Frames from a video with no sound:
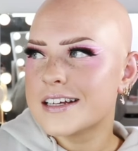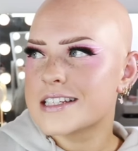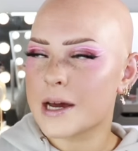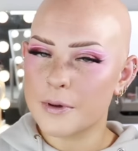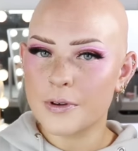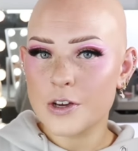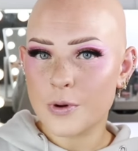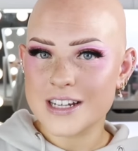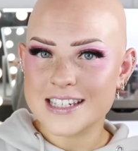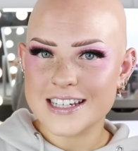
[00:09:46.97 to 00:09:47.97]
tell me what you
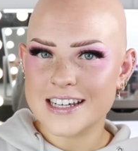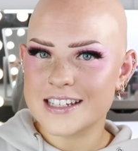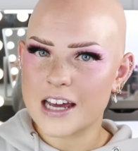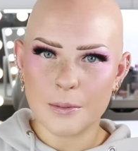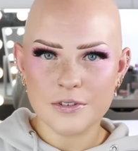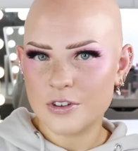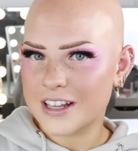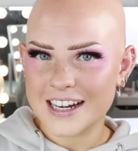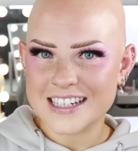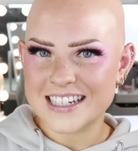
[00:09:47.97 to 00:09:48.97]
want to see tell me if you
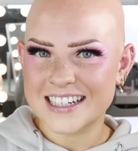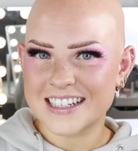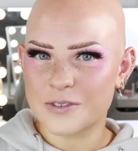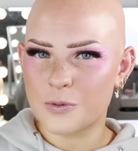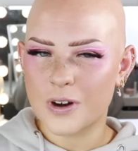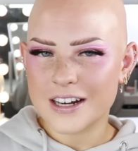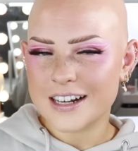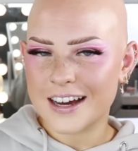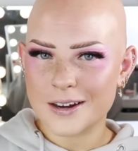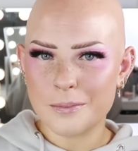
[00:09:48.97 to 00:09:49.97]
liked it what
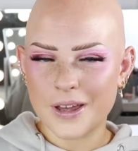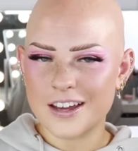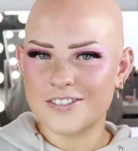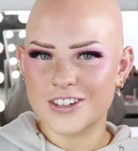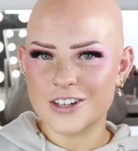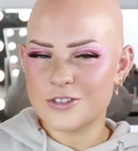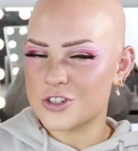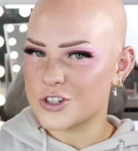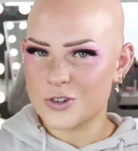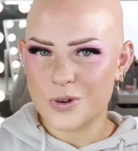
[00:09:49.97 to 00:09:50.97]
kind of makeup videos
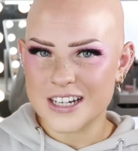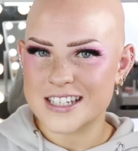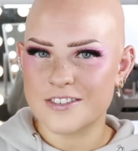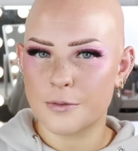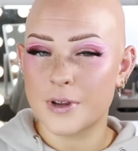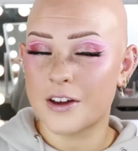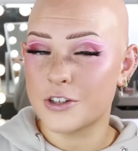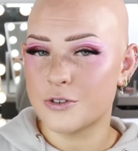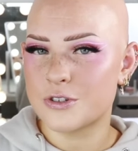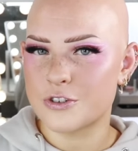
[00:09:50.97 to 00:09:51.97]
do you want to see from me on
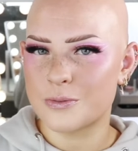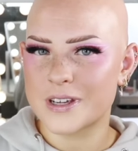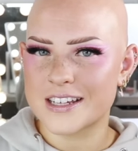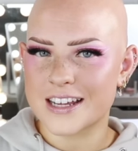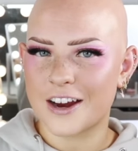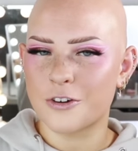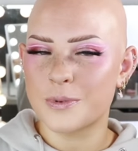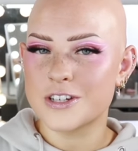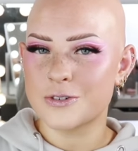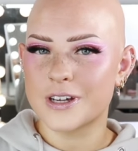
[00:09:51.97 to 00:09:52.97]
youtube because i will
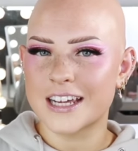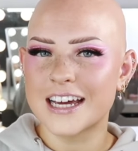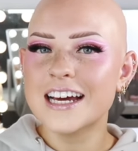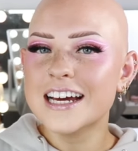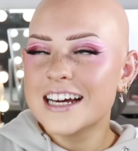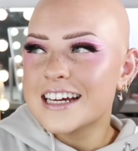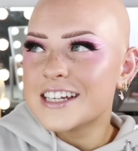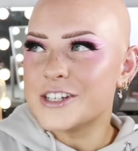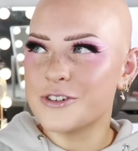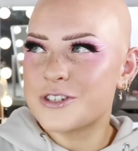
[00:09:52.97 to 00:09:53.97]
be doing
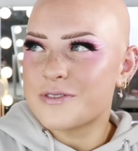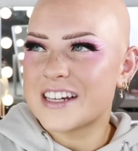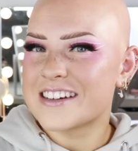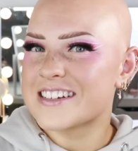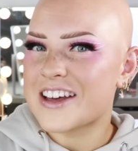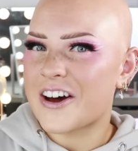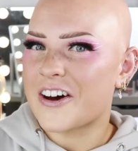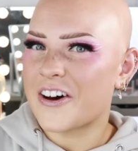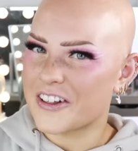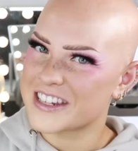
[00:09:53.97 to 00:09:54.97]
YouTube videos
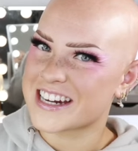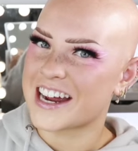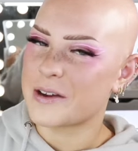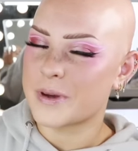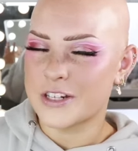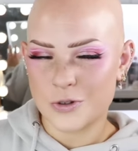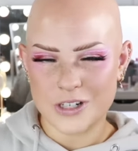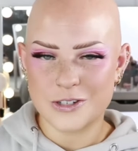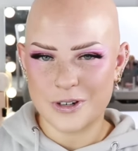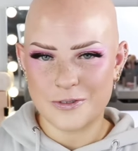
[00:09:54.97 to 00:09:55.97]
all the time in
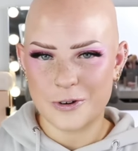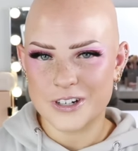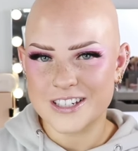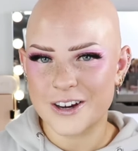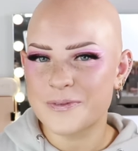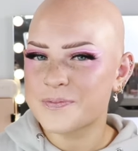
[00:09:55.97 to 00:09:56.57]
2024. So